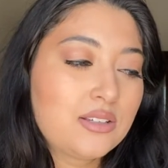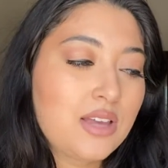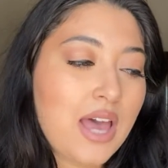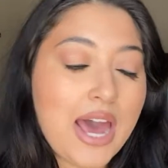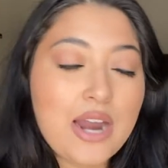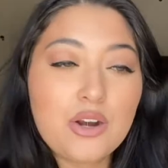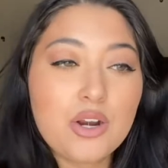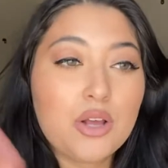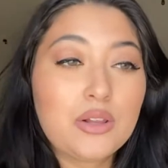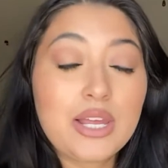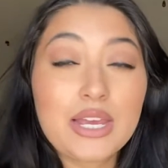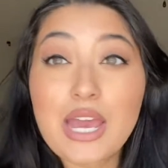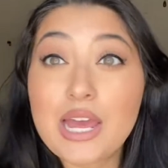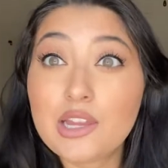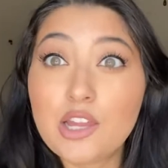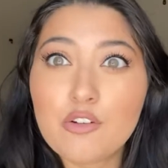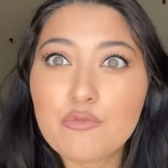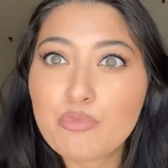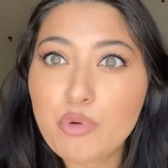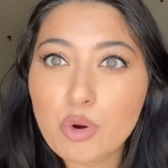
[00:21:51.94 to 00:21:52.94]
I don't know, like, I
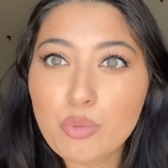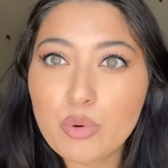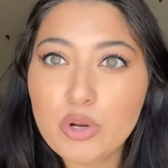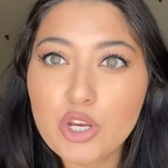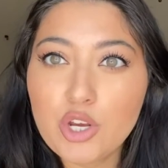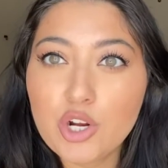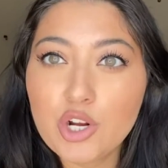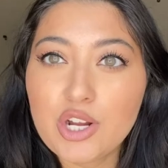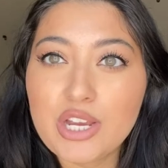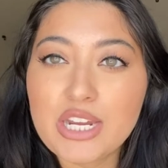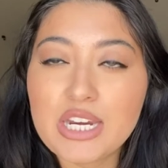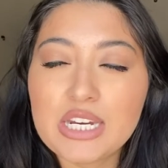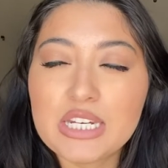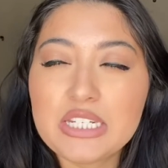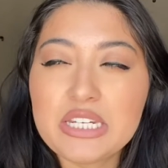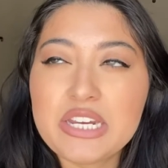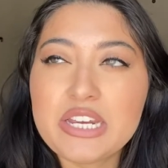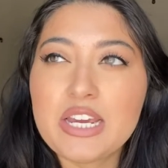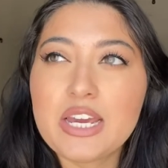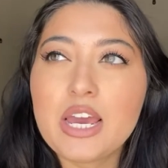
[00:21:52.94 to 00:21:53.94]
love Burberry, her E D
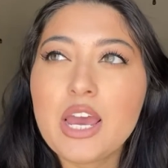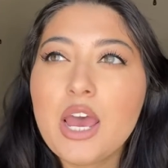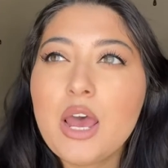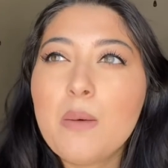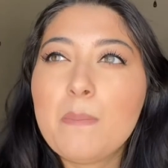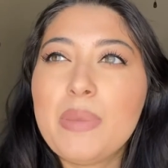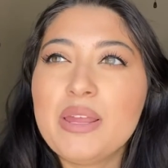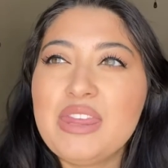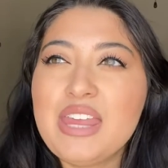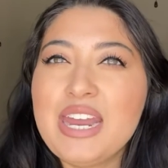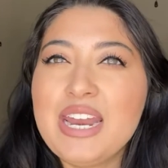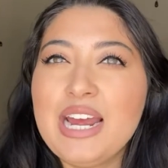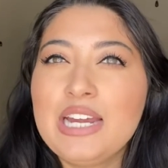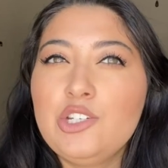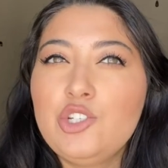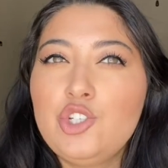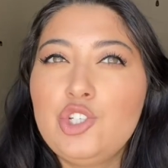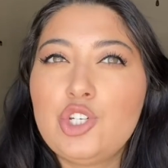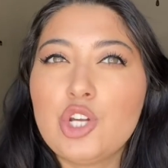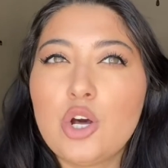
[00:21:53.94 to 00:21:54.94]
T, but then I
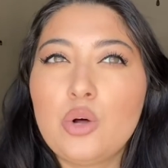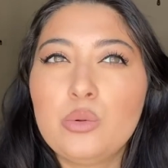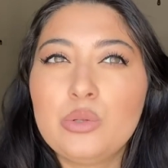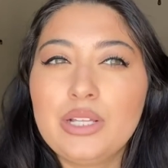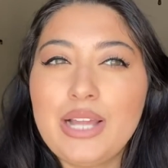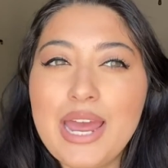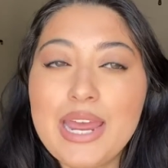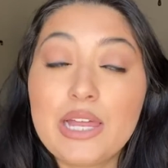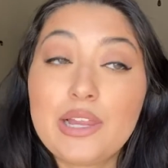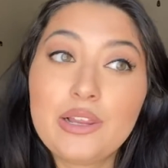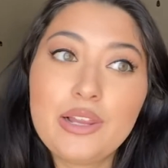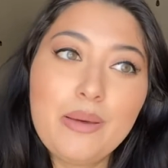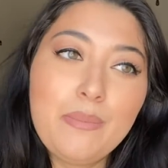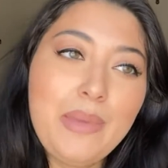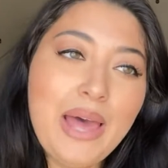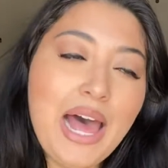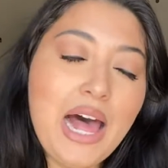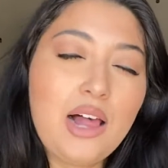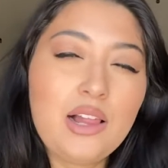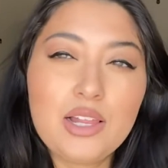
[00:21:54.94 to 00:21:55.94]
don't like La
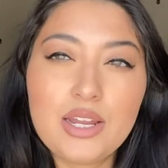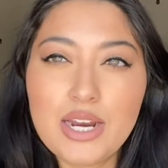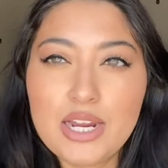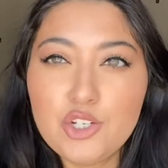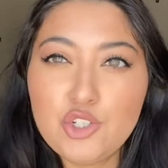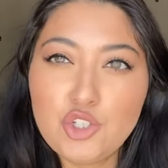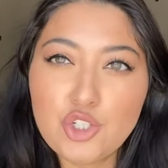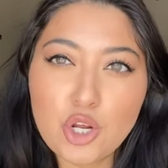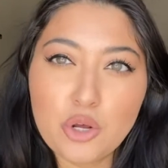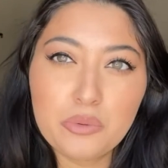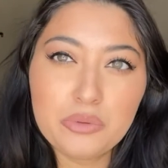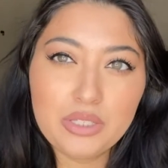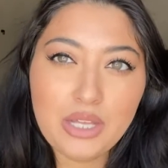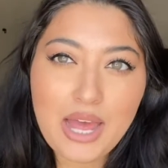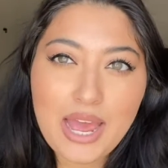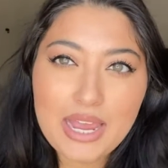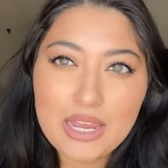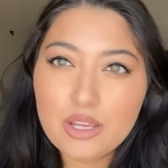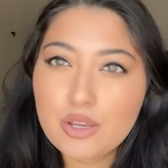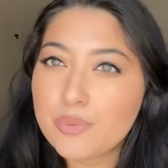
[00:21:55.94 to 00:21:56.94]
Belle, and I don't
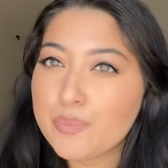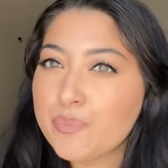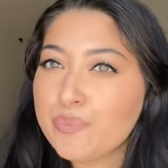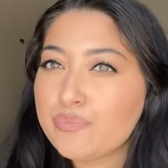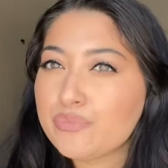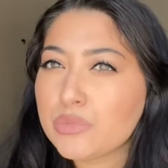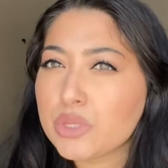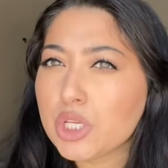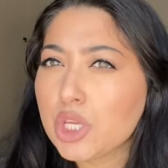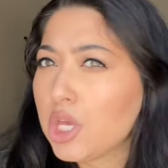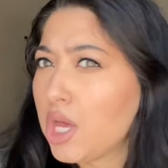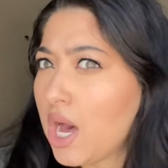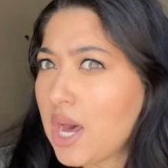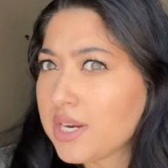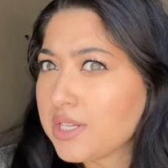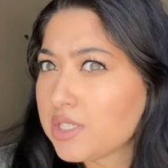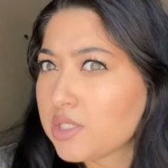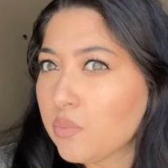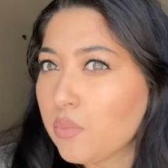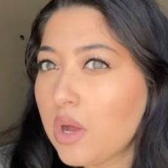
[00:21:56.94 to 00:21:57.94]
like God
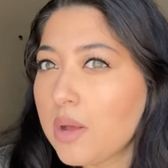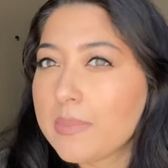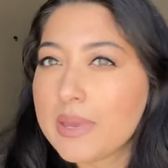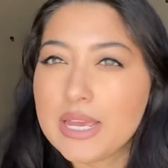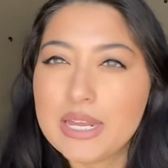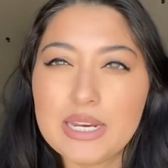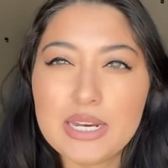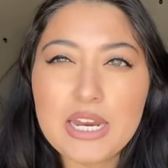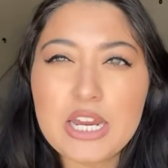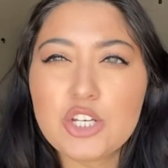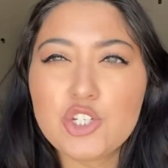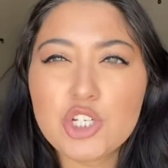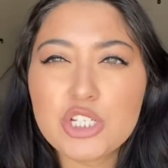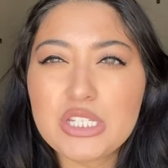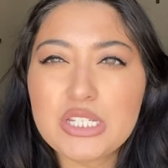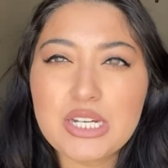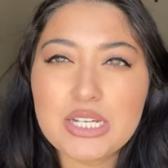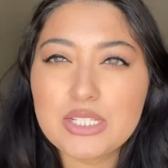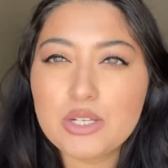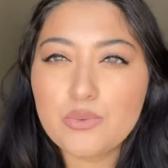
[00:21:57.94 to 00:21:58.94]
Is a Woman, and it
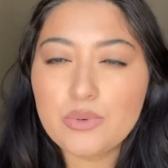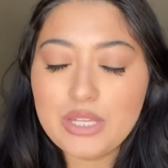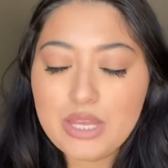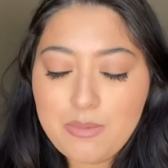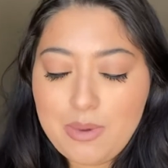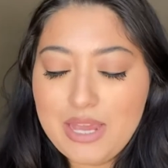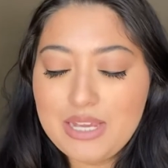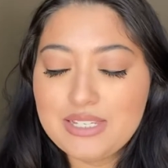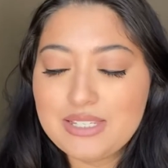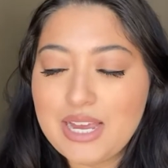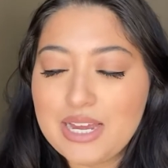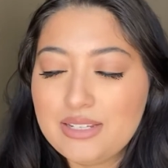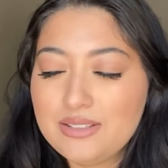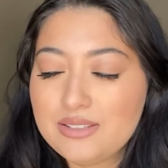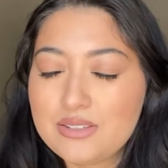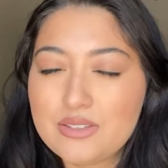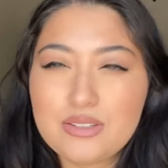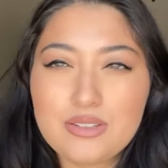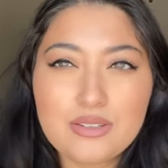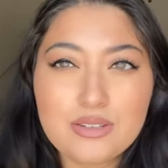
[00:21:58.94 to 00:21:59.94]
just doesn't really make
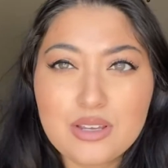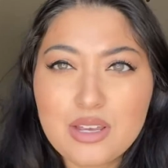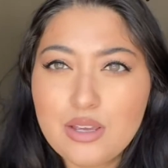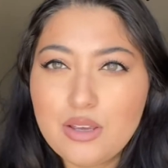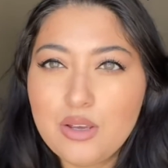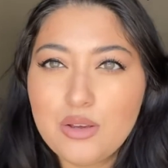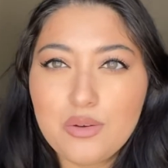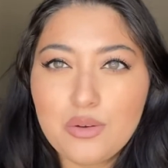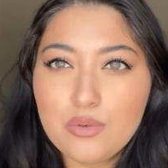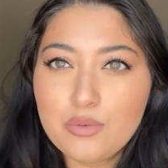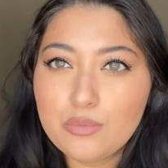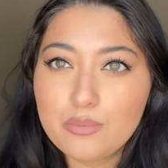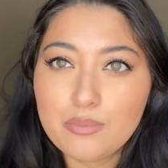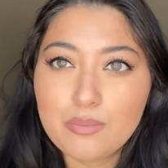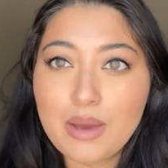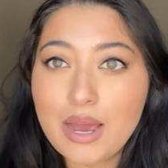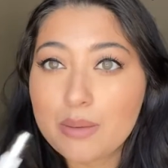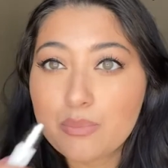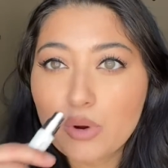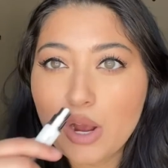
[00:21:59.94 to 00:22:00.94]
sense,
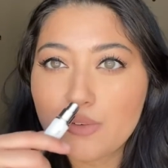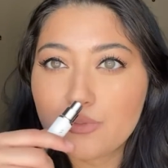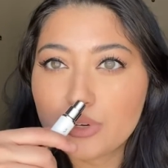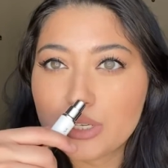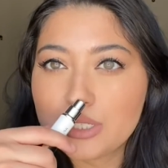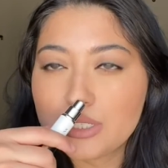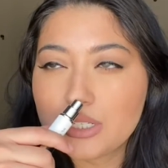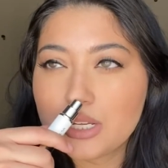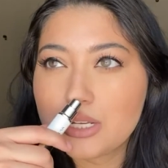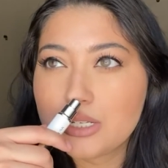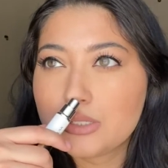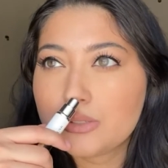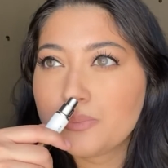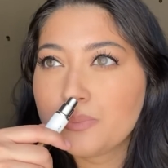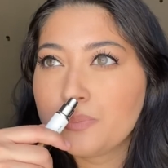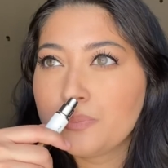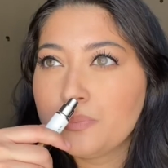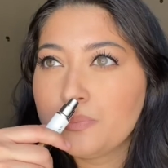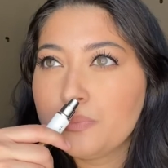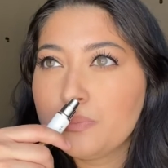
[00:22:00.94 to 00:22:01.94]
my preferences.
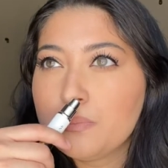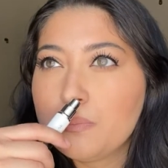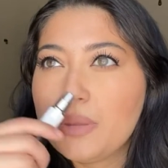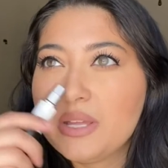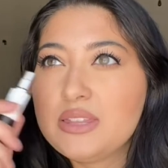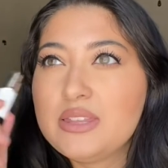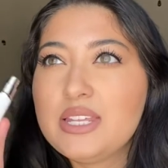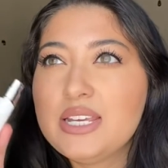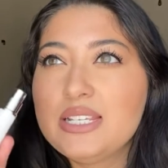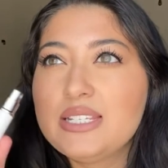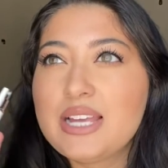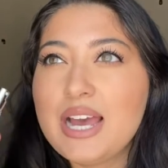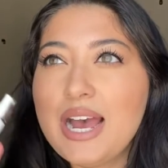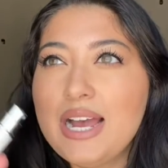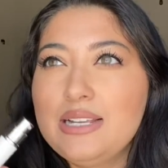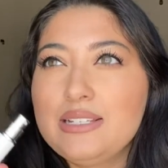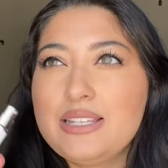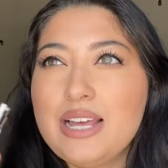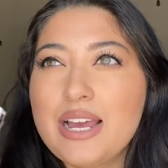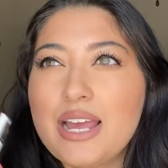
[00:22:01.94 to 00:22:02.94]
But this
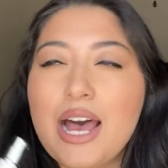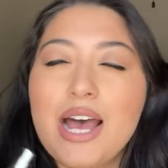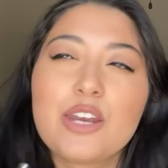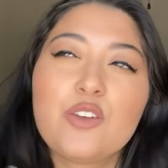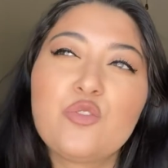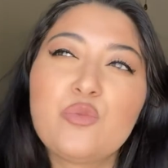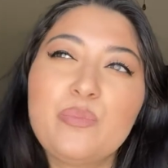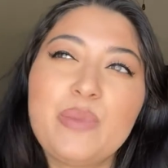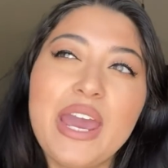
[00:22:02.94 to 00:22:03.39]
has that kind of